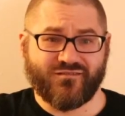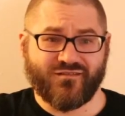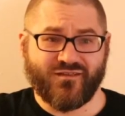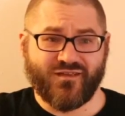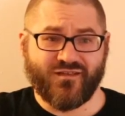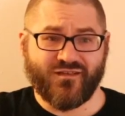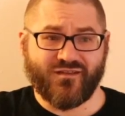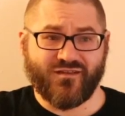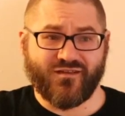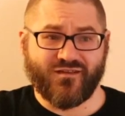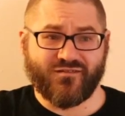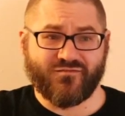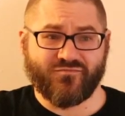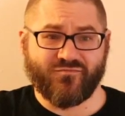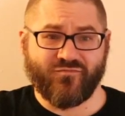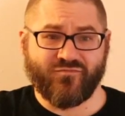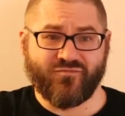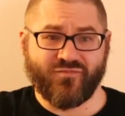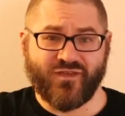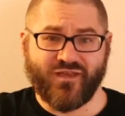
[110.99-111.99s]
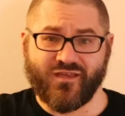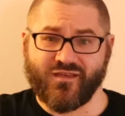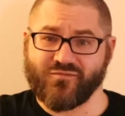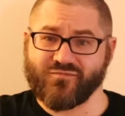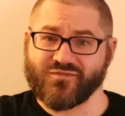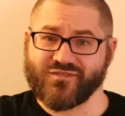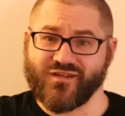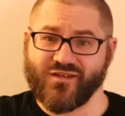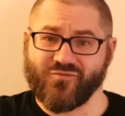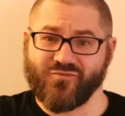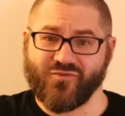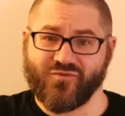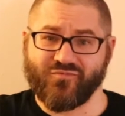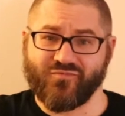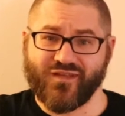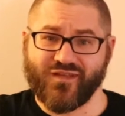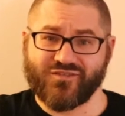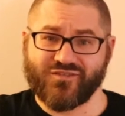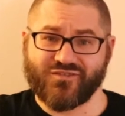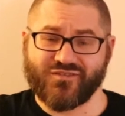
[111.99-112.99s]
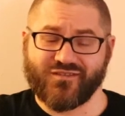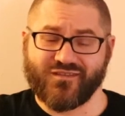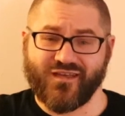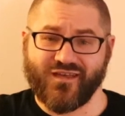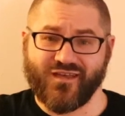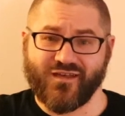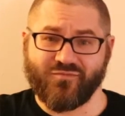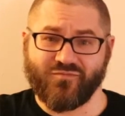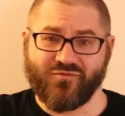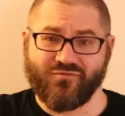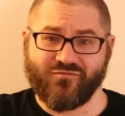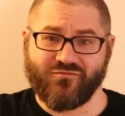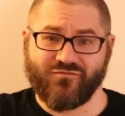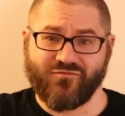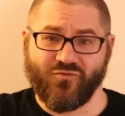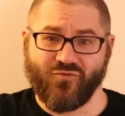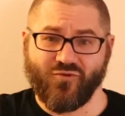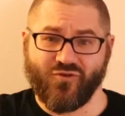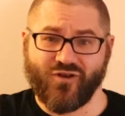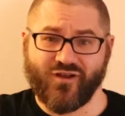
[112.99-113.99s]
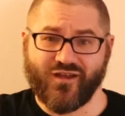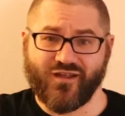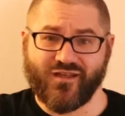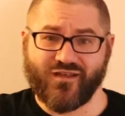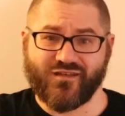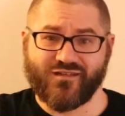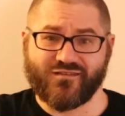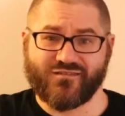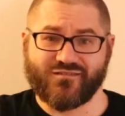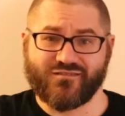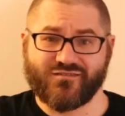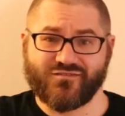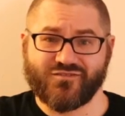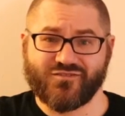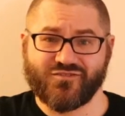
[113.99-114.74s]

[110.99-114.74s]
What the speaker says: games, and I will mention that beforehand,